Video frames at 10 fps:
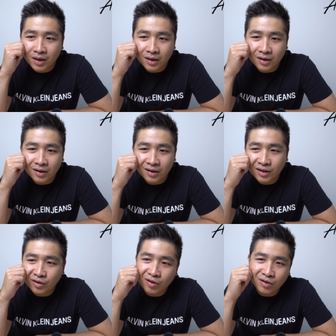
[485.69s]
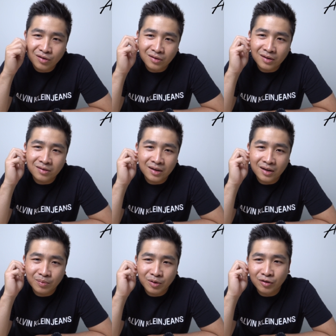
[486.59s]
But later on it says
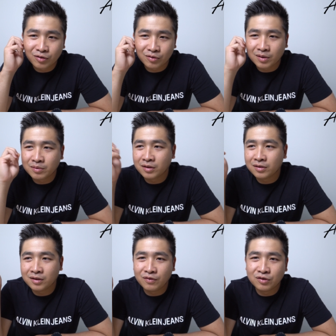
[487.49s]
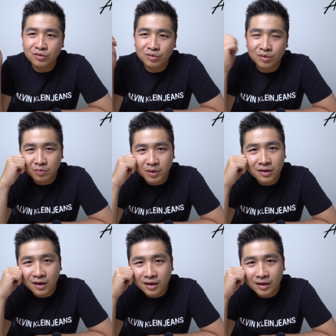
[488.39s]
that because of some sensitive issue, it's being
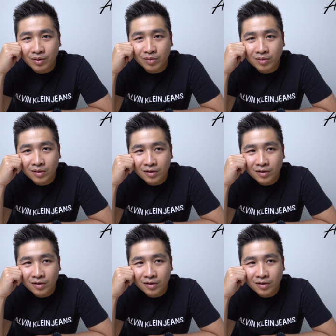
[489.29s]
taken down.